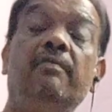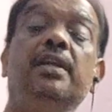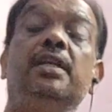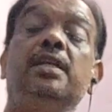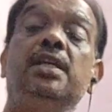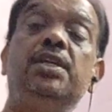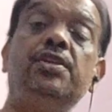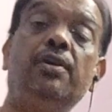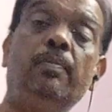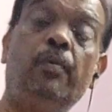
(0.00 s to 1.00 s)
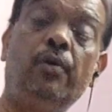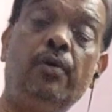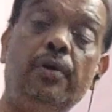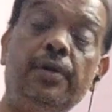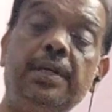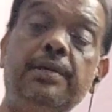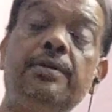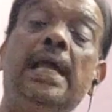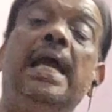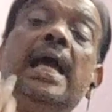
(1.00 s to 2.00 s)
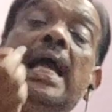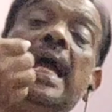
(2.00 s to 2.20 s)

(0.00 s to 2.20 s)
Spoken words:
when initial point